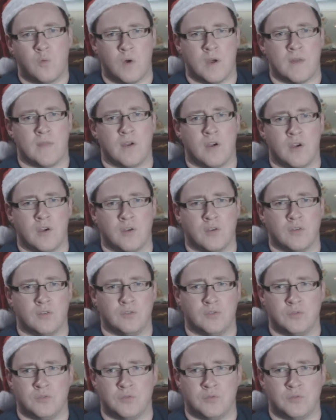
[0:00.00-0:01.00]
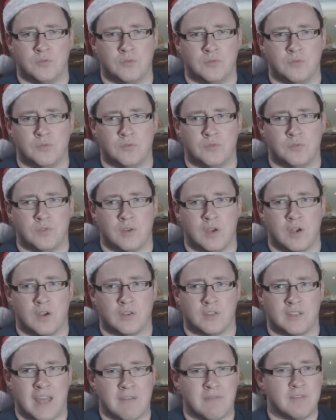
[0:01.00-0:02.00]
whether you
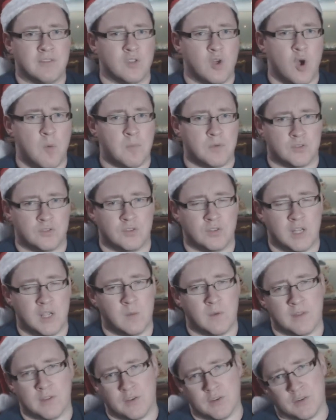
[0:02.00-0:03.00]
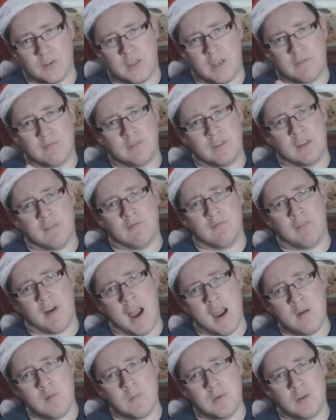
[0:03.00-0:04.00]
are given the opportunity, whether you're given the
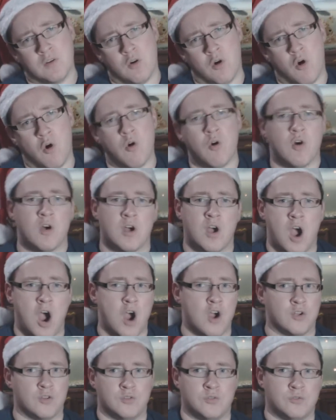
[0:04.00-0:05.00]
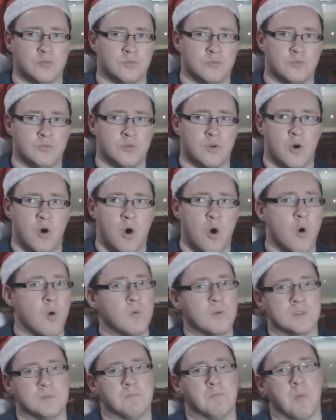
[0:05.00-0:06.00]
environment, or are you
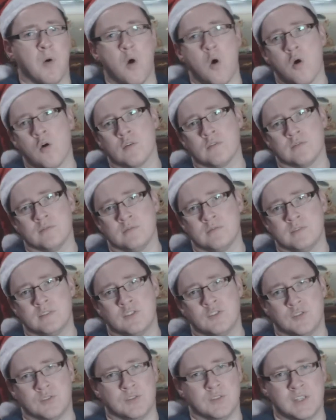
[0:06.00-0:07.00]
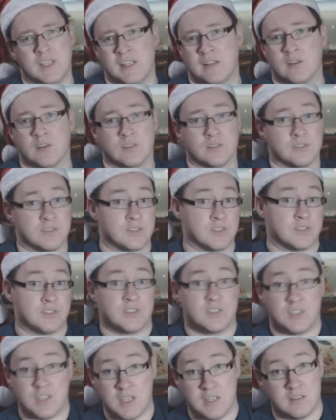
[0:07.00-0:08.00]
always born to either
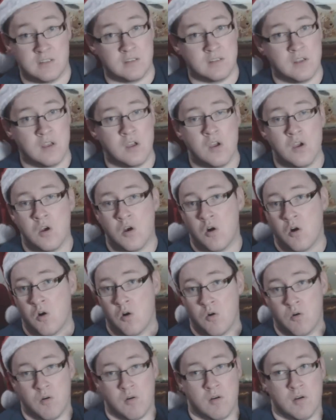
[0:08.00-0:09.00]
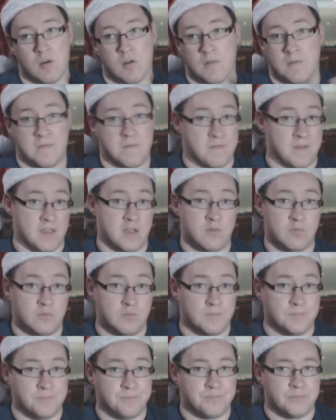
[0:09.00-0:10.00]
succeed or fail?